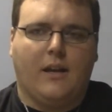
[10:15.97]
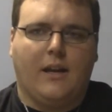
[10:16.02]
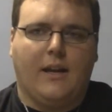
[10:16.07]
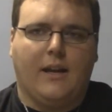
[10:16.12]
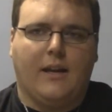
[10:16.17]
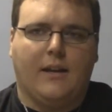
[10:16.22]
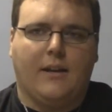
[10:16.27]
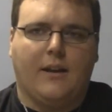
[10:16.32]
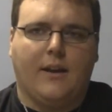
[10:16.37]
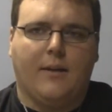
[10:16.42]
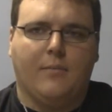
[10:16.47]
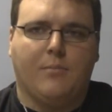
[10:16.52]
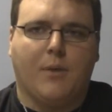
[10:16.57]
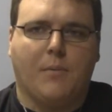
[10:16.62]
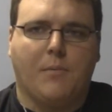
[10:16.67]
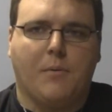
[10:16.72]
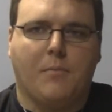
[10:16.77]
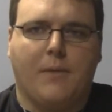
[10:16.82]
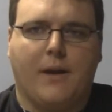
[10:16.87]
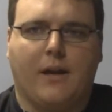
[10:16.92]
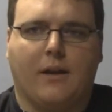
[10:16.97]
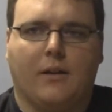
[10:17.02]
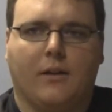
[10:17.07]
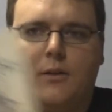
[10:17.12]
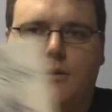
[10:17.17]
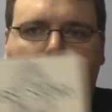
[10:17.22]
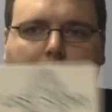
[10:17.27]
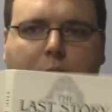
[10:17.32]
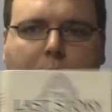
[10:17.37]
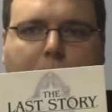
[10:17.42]
in a bubble
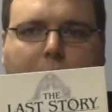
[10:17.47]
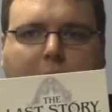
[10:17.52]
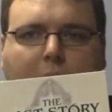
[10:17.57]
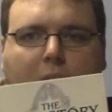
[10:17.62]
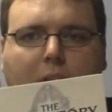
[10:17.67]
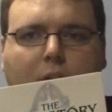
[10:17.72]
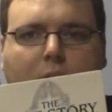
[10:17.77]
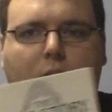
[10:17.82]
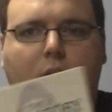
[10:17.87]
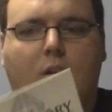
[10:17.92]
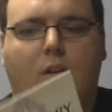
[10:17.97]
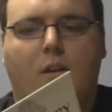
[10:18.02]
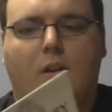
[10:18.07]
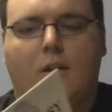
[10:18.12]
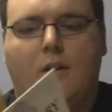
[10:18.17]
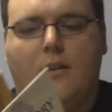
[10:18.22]
mailer, which means